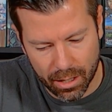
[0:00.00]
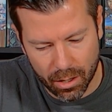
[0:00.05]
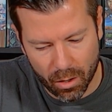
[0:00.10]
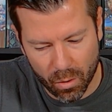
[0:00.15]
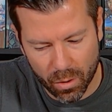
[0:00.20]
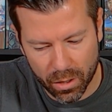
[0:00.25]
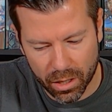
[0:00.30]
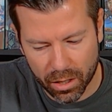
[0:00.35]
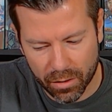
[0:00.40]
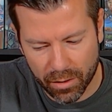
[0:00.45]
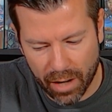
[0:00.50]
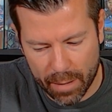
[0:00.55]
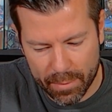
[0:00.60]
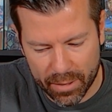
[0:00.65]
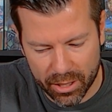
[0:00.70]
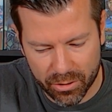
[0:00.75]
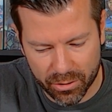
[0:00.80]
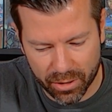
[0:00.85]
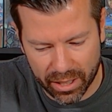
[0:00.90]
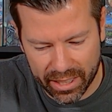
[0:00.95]
or grab a
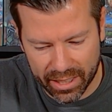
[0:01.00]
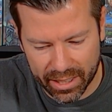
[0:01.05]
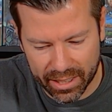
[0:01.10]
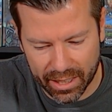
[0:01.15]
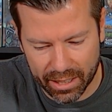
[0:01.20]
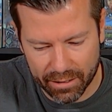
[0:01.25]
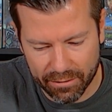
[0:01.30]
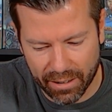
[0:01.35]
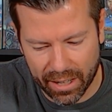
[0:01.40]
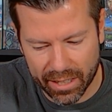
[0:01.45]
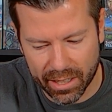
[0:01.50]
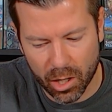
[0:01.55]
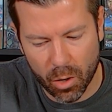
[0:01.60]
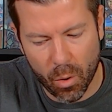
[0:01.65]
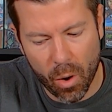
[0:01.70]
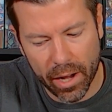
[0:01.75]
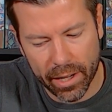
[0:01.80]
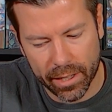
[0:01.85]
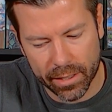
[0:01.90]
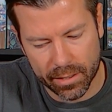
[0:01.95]
drink and find a
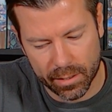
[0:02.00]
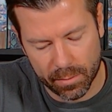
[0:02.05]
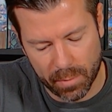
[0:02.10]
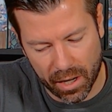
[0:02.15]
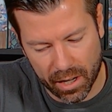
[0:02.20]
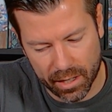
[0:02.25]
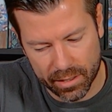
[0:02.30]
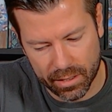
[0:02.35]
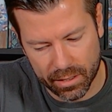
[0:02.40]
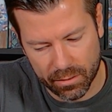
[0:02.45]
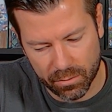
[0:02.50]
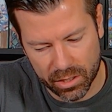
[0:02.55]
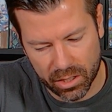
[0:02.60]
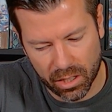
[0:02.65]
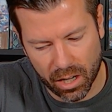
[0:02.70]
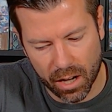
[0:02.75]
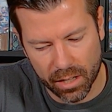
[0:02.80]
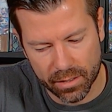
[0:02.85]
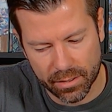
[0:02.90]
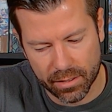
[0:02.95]
quiet spot, which
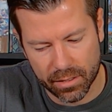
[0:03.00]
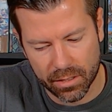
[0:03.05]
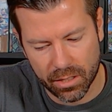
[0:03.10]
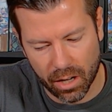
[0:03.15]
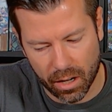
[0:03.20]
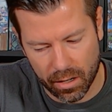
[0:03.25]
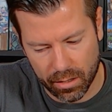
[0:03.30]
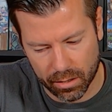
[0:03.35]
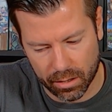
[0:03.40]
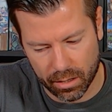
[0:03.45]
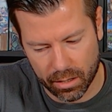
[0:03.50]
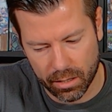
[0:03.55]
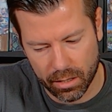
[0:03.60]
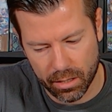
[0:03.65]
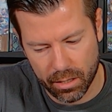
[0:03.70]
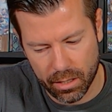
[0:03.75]
costs $1,